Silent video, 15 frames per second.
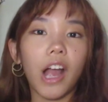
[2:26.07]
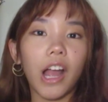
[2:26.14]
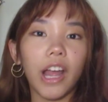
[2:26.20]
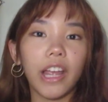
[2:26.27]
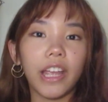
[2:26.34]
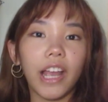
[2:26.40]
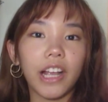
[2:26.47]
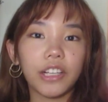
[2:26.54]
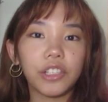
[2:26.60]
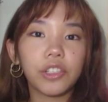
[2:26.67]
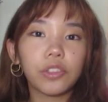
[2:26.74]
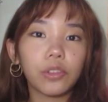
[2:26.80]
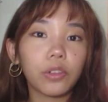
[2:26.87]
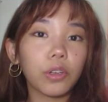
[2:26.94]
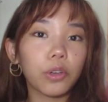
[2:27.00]
I actually
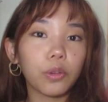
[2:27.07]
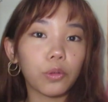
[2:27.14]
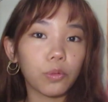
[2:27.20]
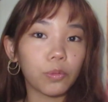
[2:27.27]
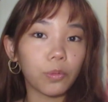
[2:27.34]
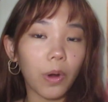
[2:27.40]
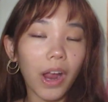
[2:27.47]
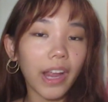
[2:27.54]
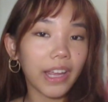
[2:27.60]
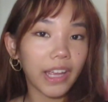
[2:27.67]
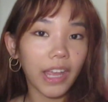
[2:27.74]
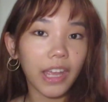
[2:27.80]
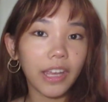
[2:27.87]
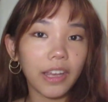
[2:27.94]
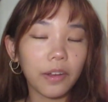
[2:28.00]
started
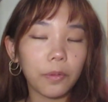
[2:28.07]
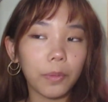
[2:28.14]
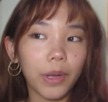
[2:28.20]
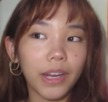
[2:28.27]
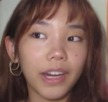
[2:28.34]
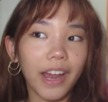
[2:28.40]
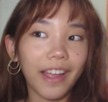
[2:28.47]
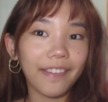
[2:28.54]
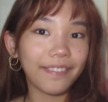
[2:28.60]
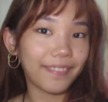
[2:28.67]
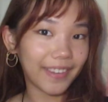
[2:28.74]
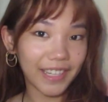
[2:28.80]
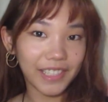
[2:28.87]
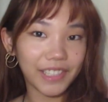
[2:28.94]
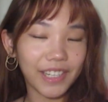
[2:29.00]
crying when I
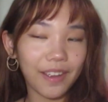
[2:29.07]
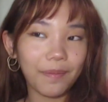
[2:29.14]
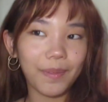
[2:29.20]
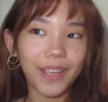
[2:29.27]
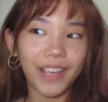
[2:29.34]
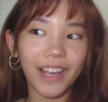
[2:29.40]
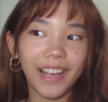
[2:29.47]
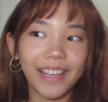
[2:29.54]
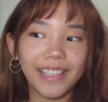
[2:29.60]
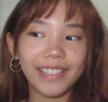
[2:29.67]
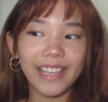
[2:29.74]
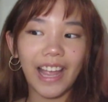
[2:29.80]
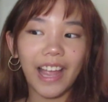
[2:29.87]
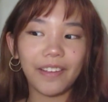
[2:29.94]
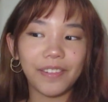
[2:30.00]
finished it because
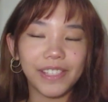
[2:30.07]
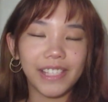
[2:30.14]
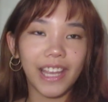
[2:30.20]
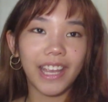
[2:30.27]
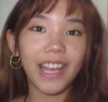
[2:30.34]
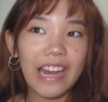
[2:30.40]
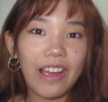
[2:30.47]
I was like,